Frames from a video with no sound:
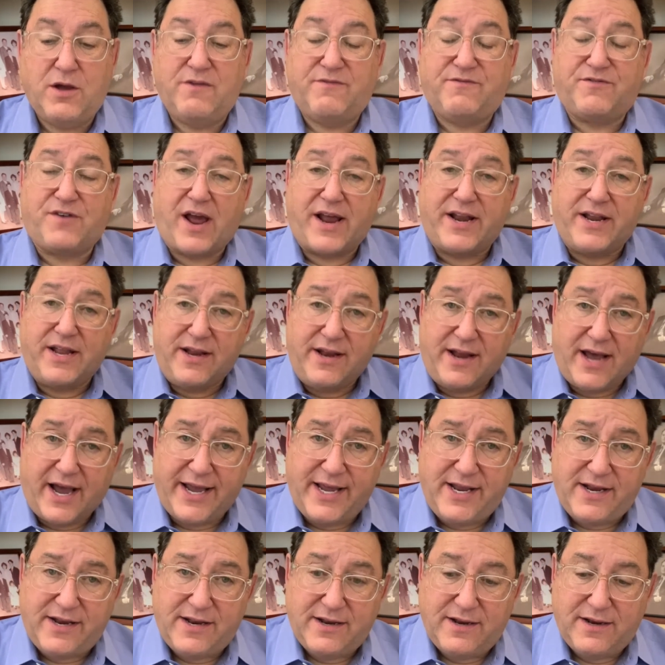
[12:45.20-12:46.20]
Friday
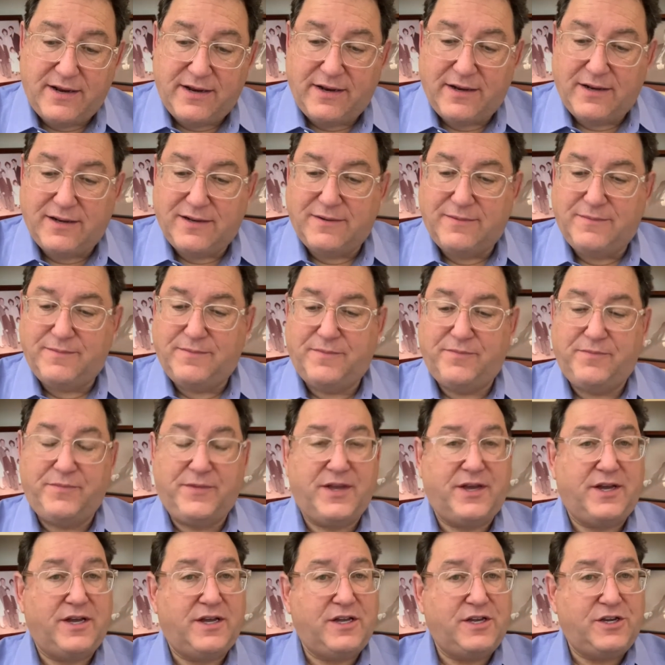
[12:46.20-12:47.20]
night,
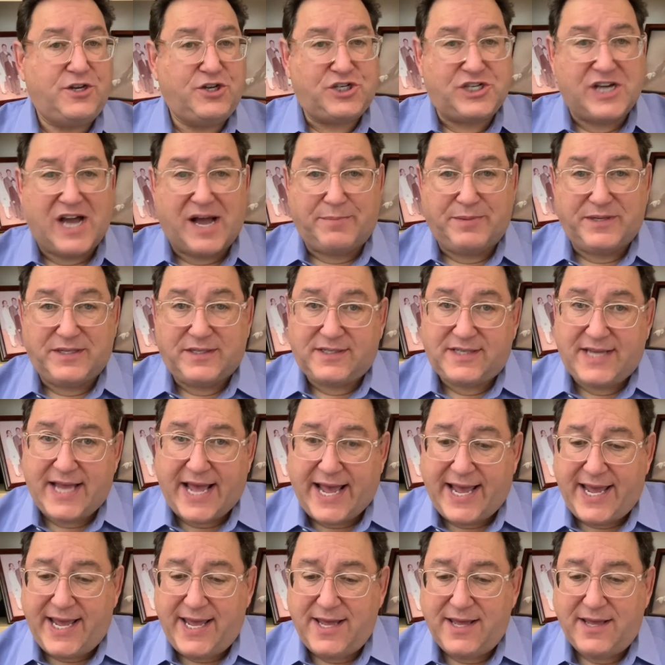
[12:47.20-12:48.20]
Shabbos
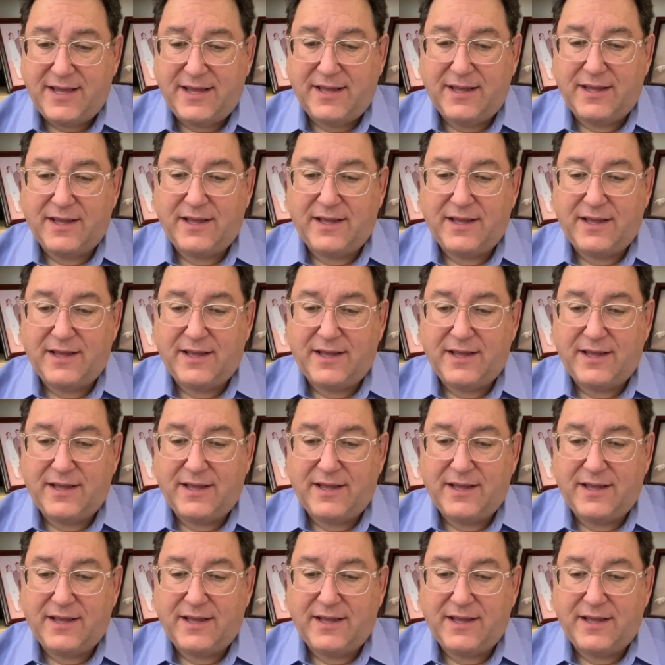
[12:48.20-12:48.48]
day,